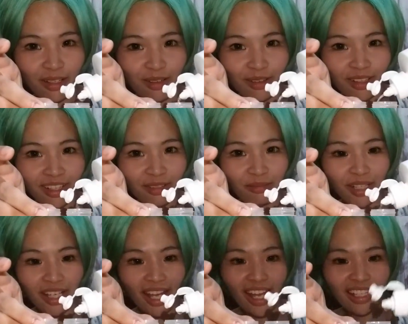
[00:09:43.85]
Hold on,
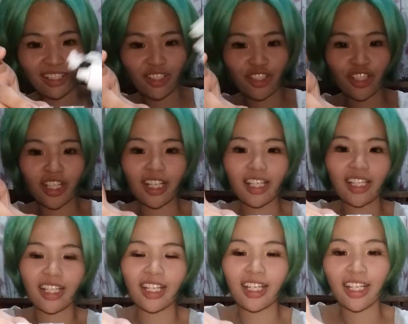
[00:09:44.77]
my hands are shaking.
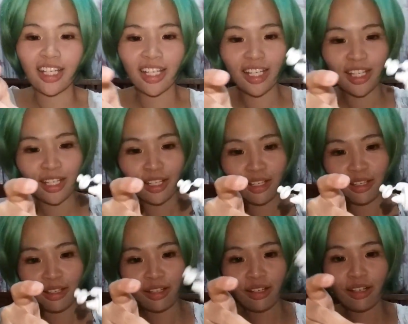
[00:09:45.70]

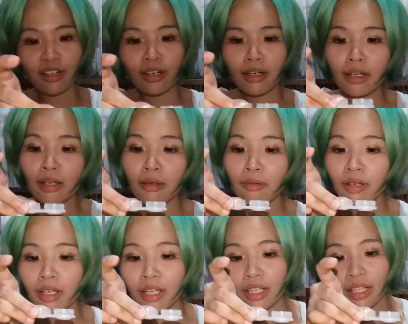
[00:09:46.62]

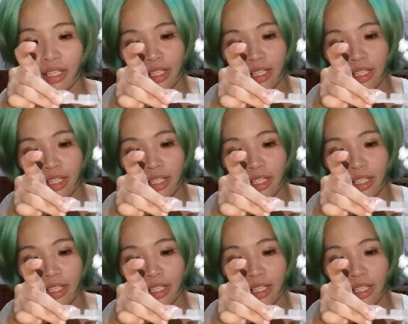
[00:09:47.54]
Alright,